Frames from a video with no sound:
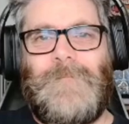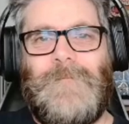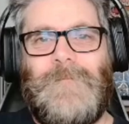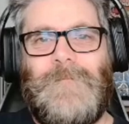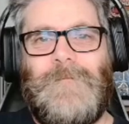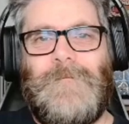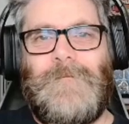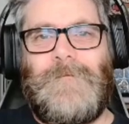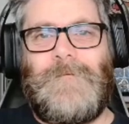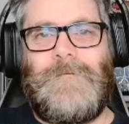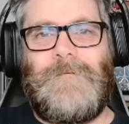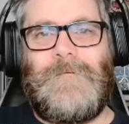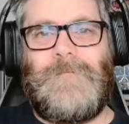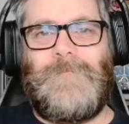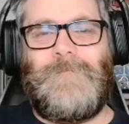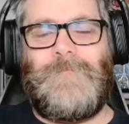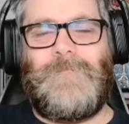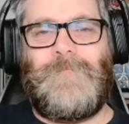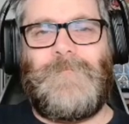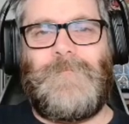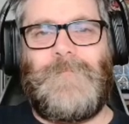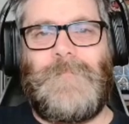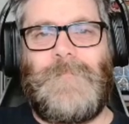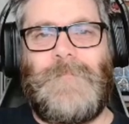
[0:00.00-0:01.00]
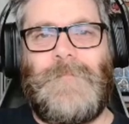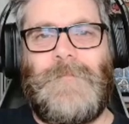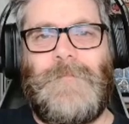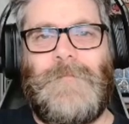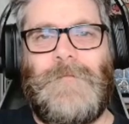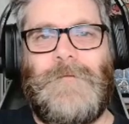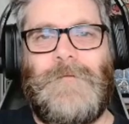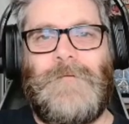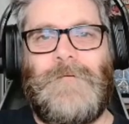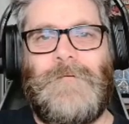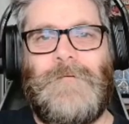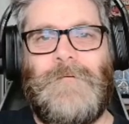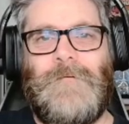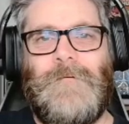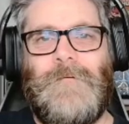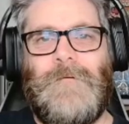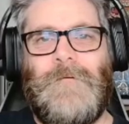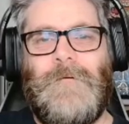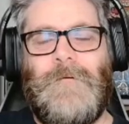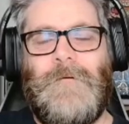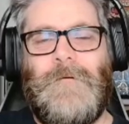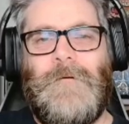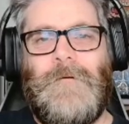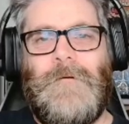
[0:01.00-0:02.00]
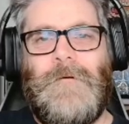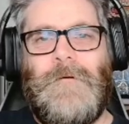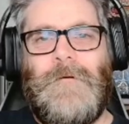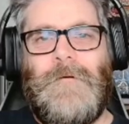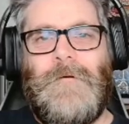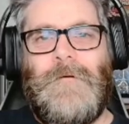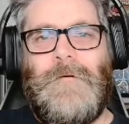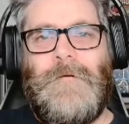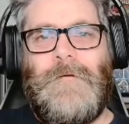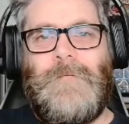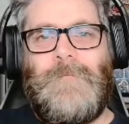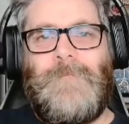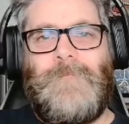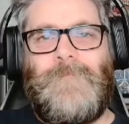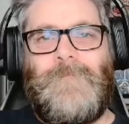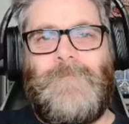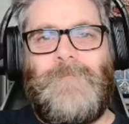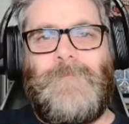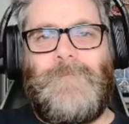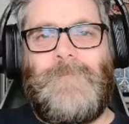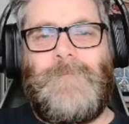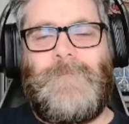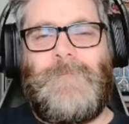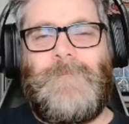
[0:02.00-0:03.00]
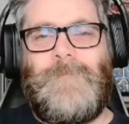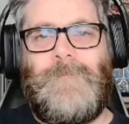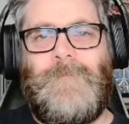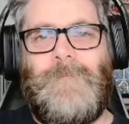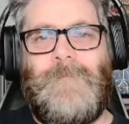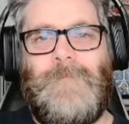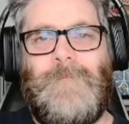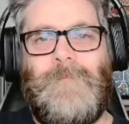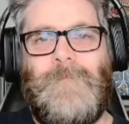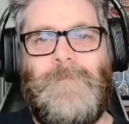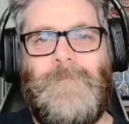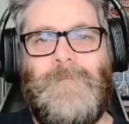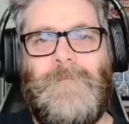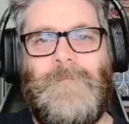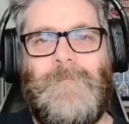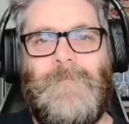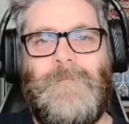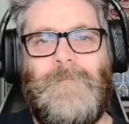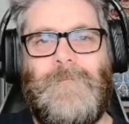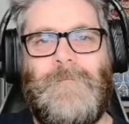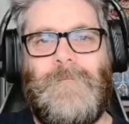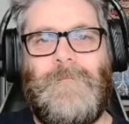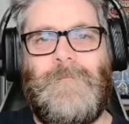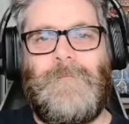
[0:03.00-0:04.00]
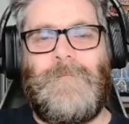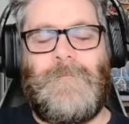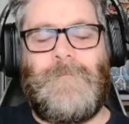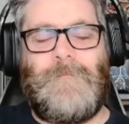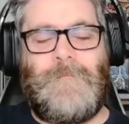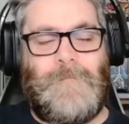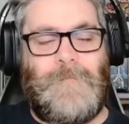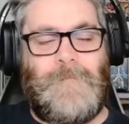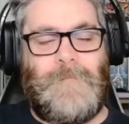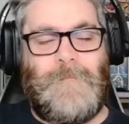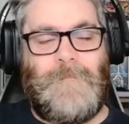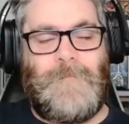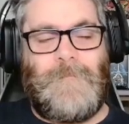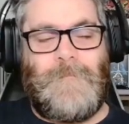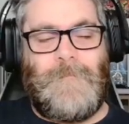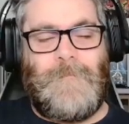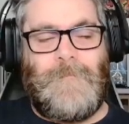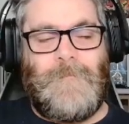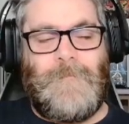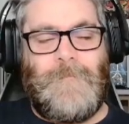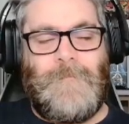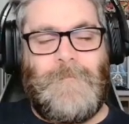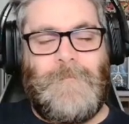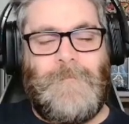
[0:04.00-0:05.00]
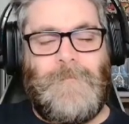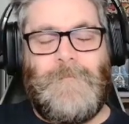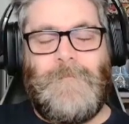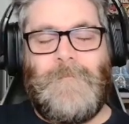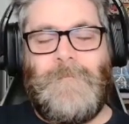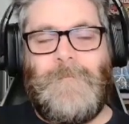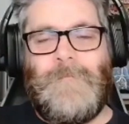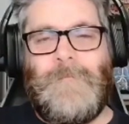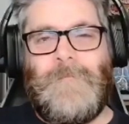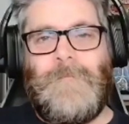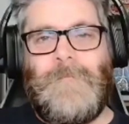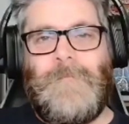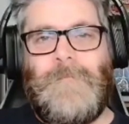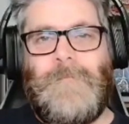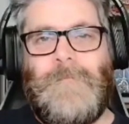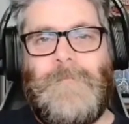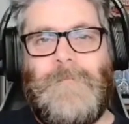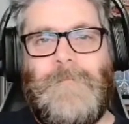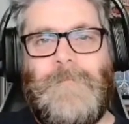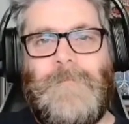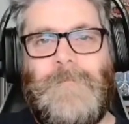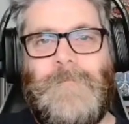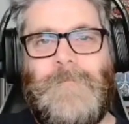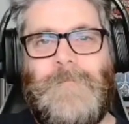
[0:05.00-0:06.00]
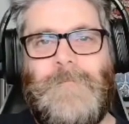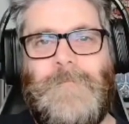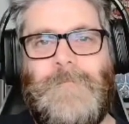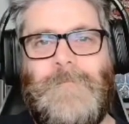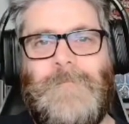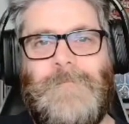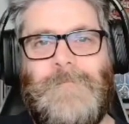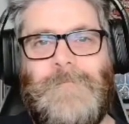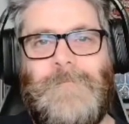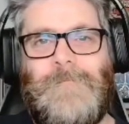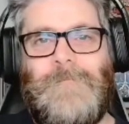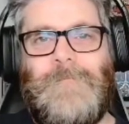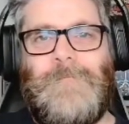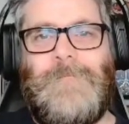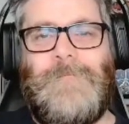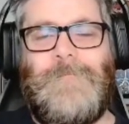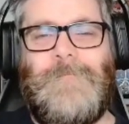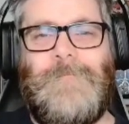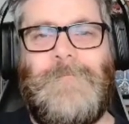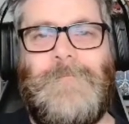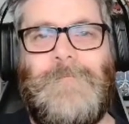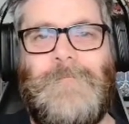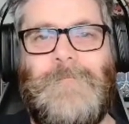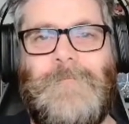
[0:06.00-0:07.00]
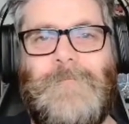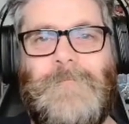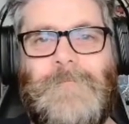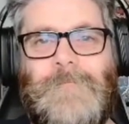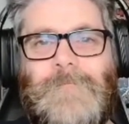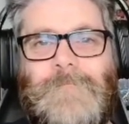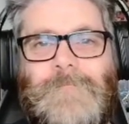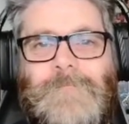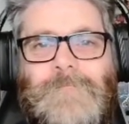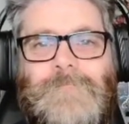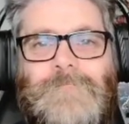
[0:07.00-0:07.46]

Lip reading: The person shown says nothing.